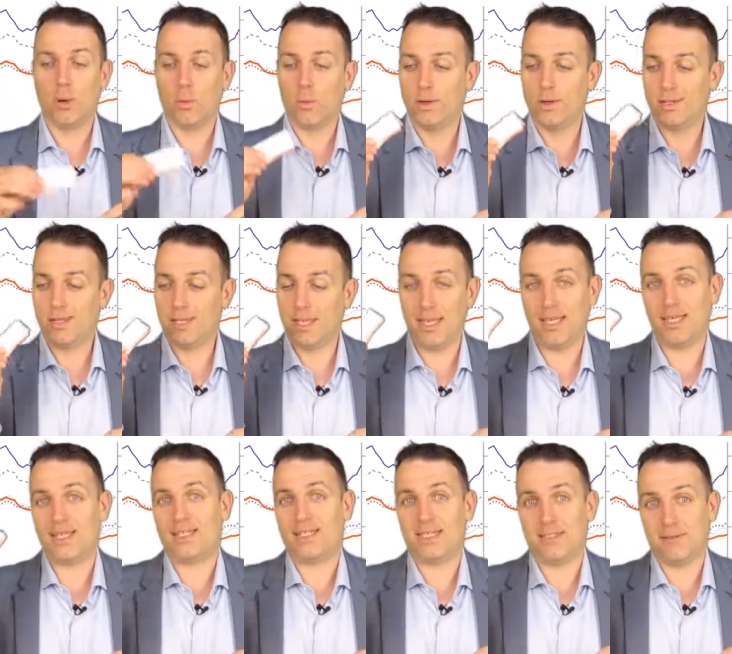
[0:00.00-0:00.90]
what
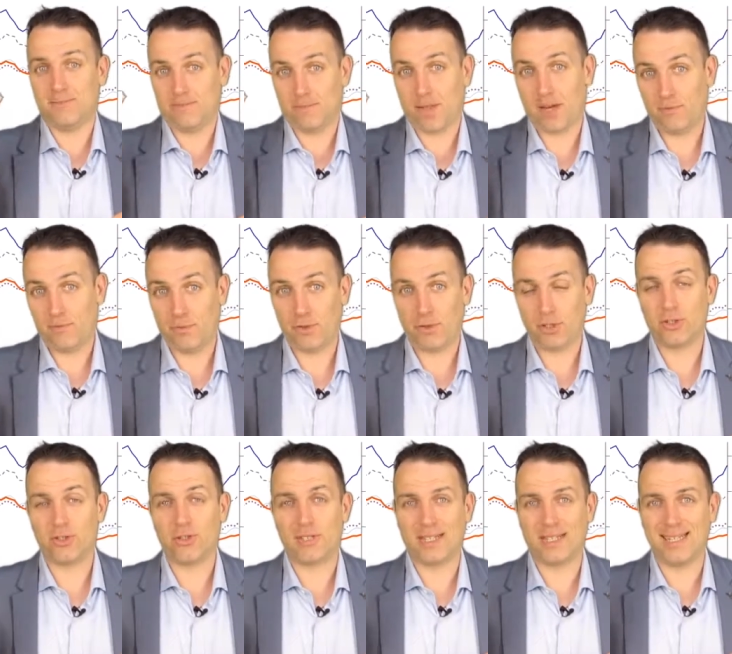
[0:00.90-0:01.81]
is
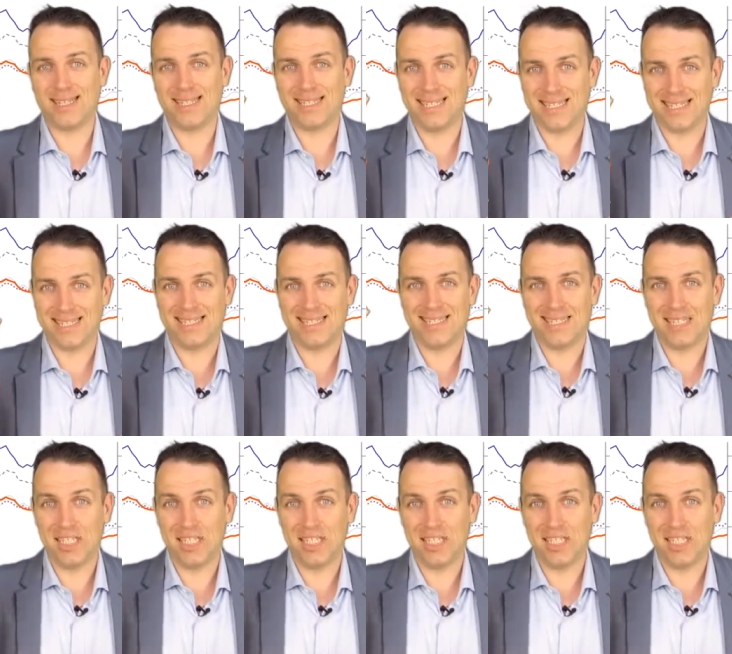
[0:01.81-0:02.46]
unfortunately the